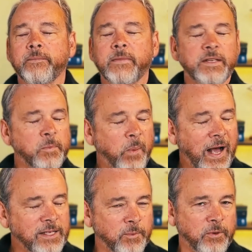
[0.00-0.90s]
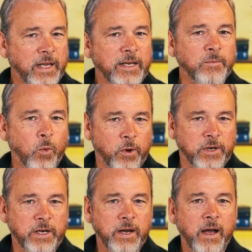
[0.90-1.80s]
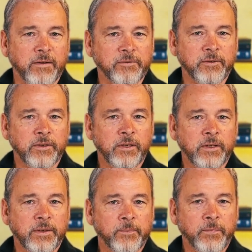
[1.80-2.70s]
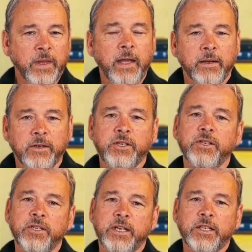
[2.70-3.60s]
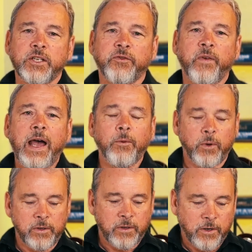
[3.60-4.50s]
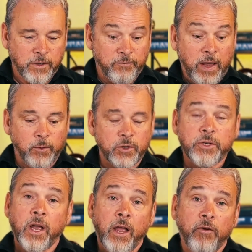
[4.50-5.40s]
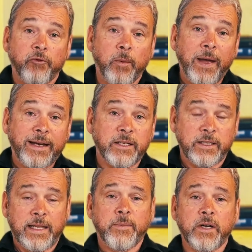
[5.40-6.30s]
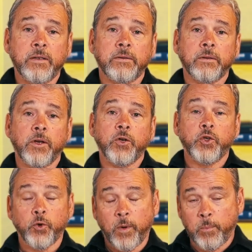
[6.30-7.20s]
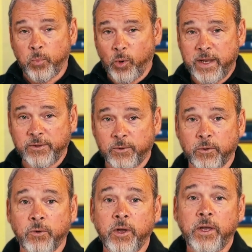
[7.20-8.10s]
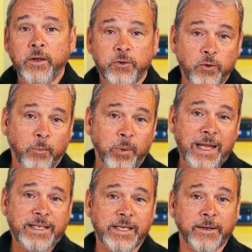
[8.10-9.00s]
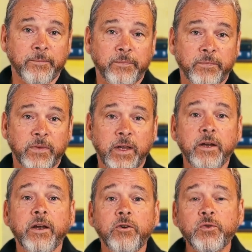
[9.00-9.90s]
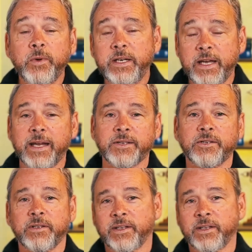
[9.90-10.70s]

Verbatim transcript: is it possible that he's more than enough? Now, Jesus takes his follower, followers from a dilemma to a breakthrough to a blessing. Here's what he does